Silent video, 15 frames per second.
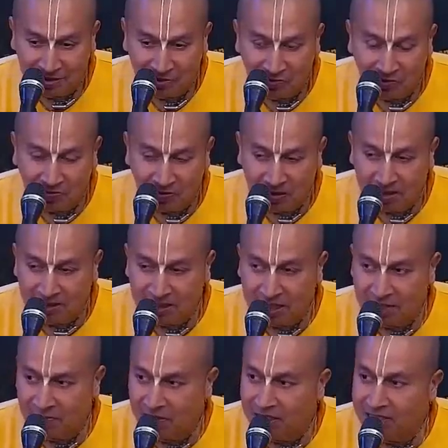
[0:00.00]
weapons
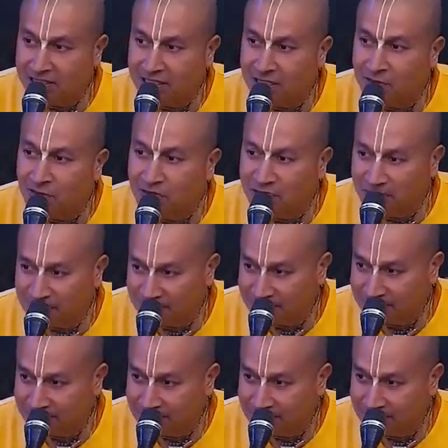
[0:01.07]
can bring security,